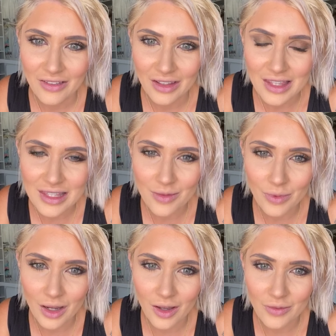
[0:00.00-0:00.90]
Had the same
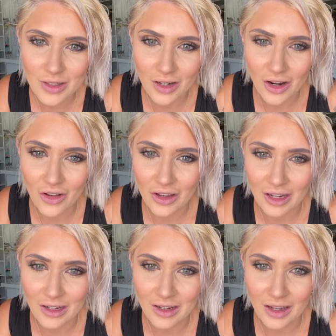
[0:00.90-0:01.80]
problem. You started. Oh,
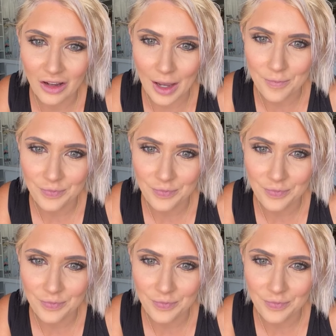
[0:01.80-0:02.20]
good. Okay.